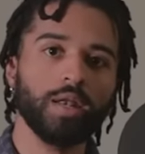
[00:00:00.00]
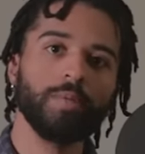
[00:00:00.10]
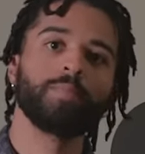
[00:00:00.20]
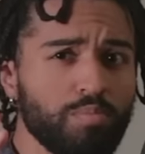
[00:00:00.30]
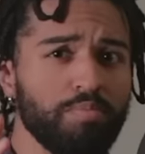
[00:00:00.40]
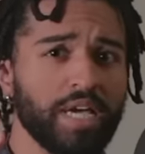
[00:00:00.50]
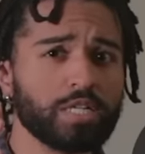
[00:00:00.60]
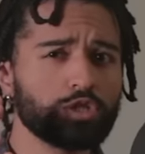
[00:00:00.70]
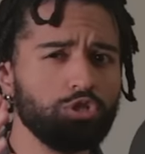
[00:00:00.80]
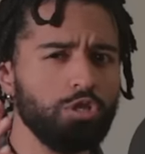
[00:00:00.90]
The film
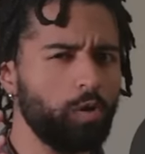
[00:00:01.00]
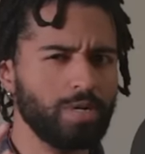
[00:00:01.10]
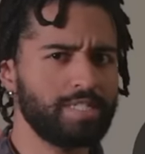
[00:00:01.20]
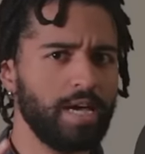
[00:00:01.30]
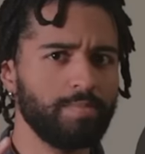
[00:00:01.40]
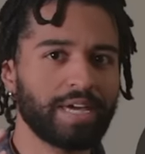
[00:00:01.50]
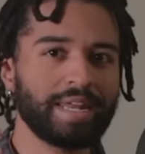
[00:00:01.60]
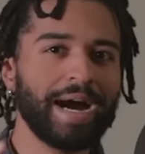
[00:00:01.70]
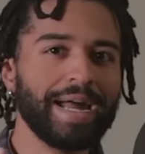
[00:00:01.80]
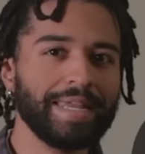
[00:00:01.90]
makes no attempt at
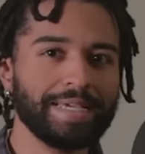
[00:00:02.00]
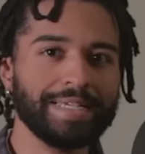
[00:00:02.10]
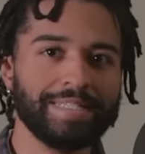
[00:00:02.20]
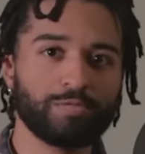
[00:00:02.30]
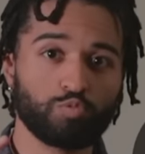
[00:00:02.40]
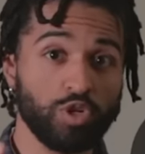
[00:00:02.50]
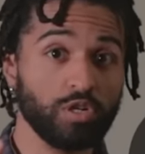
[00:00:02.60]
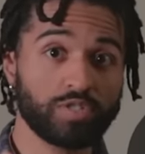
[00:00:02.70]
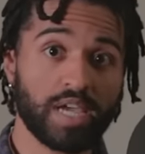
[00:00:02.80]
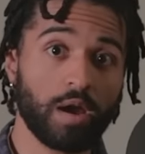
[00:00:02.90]
hiding its
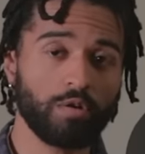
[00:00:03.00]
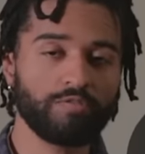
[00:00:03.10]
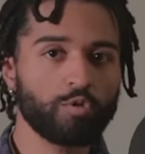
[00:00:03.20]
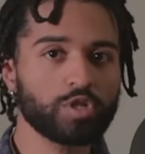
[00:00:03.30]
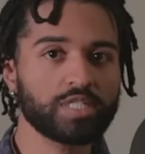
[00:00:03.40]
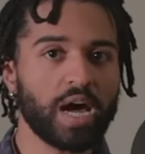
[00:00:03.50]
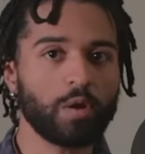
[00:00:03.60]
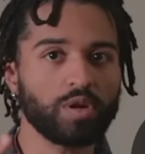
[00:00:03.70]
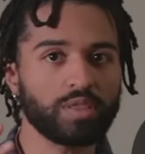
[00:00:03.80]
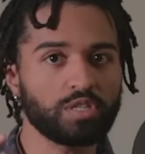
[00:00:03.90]
real terror,
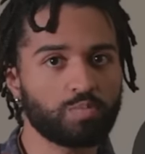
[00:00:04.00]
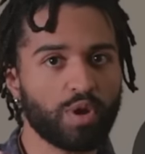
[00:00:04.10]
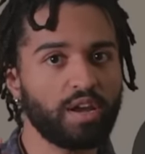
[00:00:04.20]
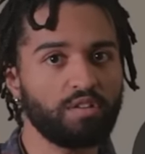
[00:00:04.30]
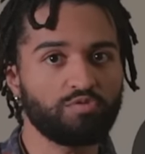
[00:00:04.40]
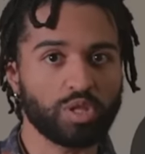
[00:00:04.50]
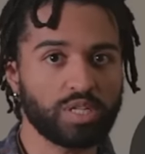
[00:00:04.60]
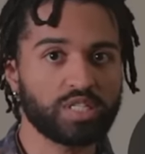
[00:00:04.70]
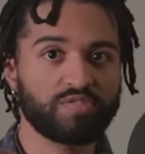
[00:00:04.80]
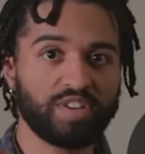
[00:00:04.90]
foreshadowing the spread of
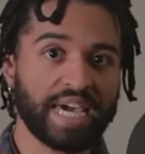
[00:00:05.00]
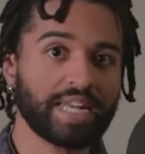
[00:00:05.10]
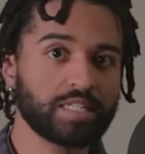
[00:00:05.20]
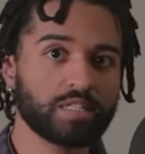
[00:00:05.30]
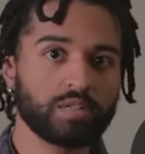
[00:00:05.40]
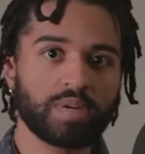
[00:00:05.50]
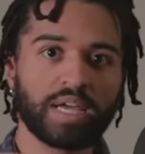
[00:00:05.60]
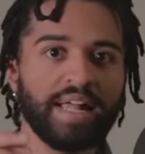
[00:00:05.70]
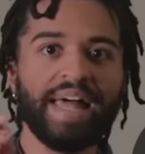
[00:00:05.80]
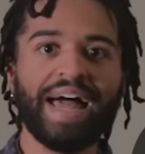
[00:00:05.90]
religious fanaticism
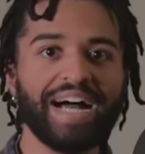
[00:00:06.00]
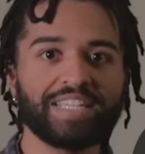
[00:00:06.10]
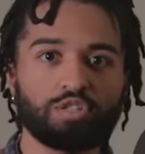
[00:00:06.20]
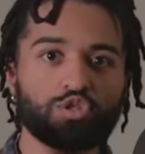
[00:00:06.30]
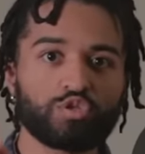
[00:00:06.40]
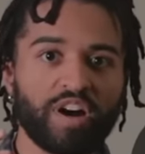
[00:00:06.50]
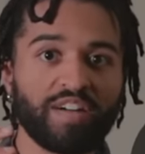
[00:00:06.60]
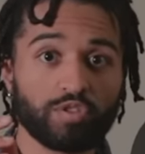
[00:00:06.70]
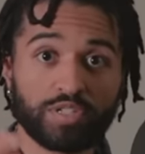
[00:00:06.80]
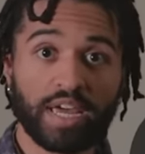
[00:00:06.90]
as the
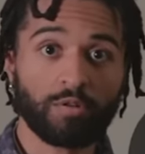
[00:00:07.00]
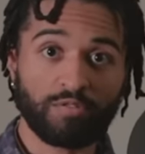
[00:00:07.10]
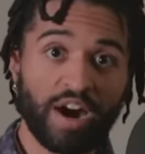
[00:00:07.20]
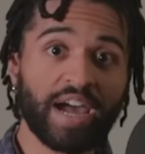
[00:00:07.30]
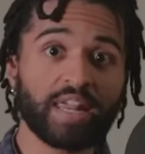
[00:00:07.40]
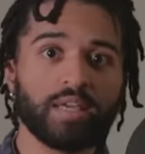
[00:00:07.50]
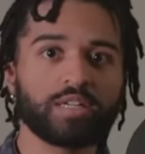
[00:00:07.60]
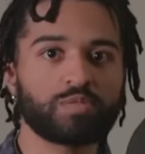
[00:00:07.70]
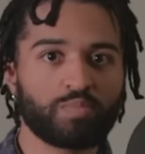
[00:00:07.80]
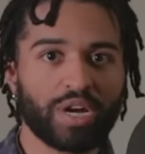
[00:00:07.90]
survivors now divided
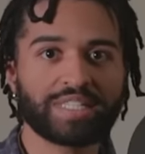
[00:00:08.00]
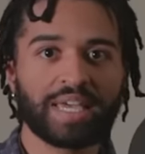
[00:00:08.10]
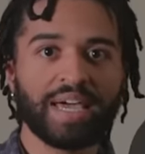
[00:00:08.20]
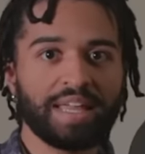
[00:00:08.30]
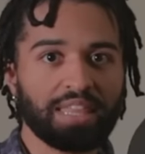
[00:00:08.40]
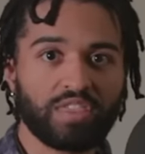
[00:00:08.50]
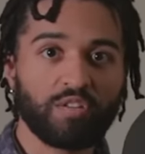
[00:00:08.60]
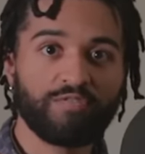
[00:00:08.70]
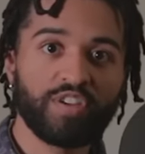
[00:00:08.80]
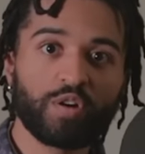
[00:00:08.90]
express that
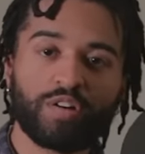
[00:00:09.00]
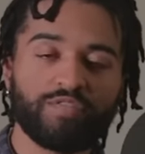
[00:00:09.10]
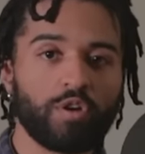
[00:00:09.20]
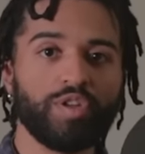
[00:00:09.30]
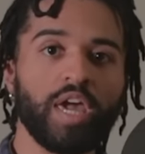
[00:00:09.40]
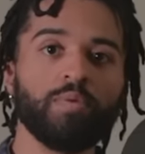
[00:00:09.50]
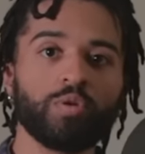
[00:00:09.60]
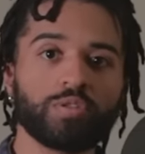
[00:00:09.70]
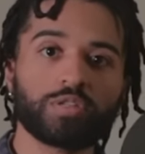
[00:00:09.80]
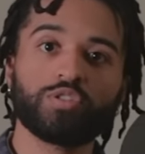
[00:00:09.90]
their fear of their
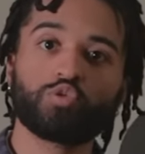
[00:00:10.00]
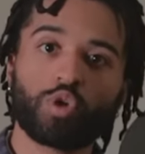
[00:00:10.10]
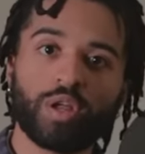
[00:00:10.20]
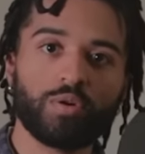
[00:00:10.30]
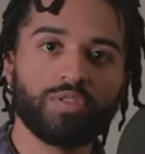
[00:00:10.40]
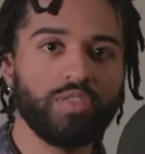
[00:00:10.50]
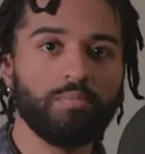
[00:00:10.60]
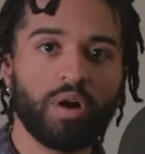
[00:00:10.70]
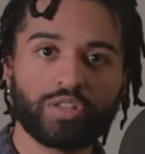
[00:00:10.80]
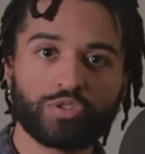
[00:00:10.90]
neighbors is greater than the
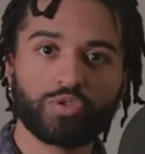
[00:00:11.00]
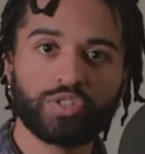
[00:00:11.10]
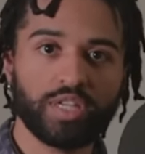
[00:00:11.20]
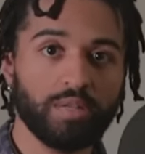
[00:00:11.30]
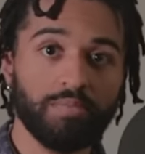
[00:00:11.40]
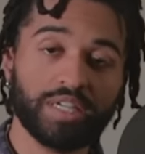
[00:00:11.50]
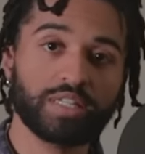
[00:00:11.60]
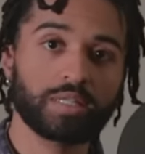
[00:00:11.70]
monsters in the mist.